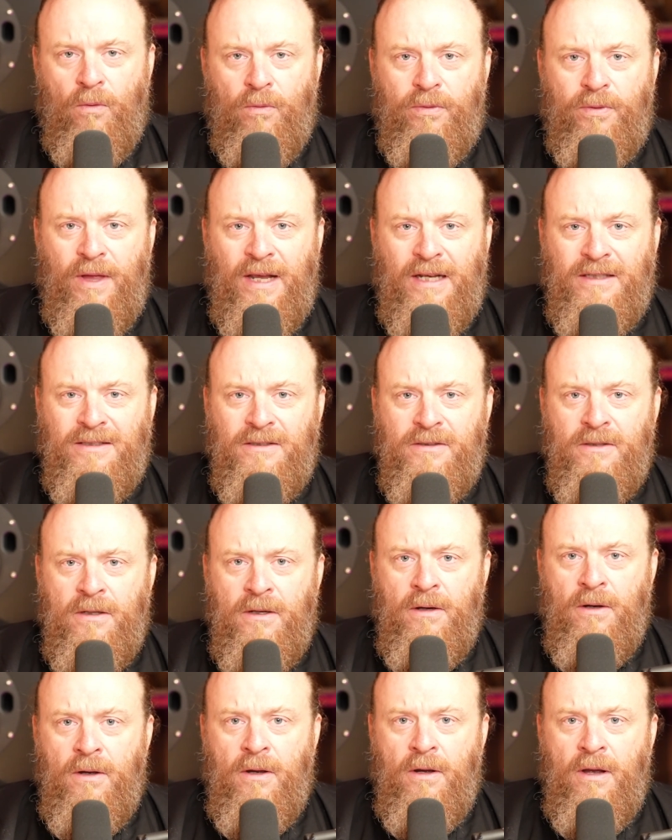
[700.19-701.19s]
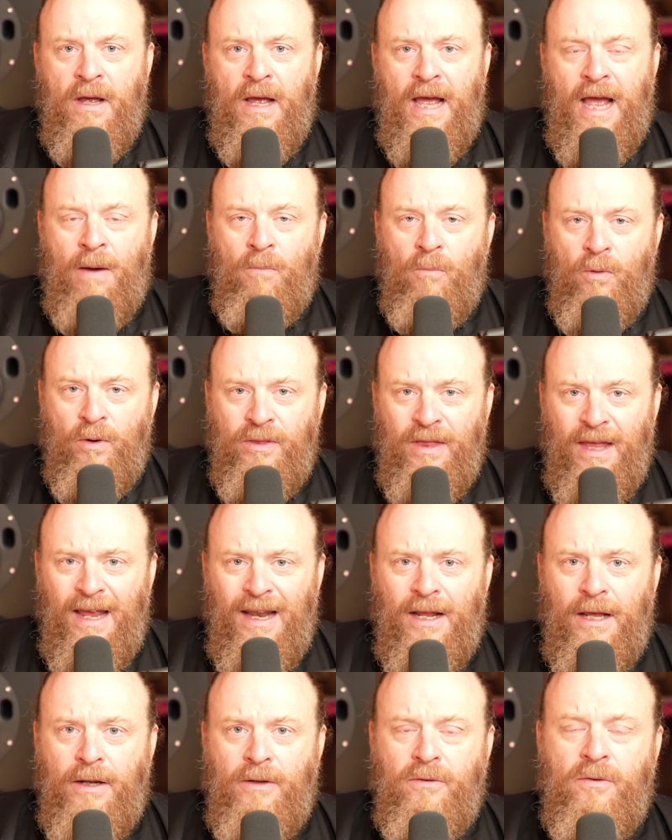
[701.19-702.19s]
things. And
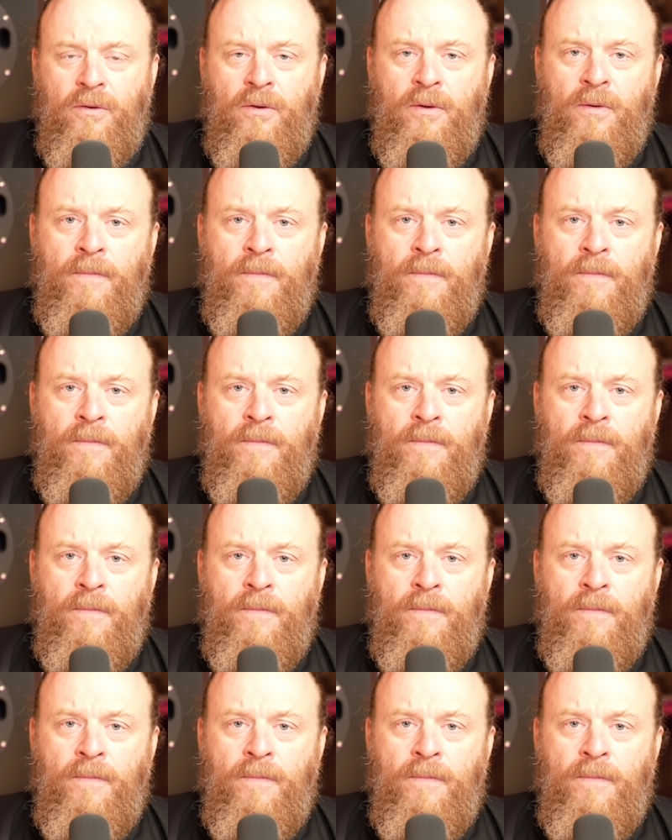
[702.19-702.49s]
within it,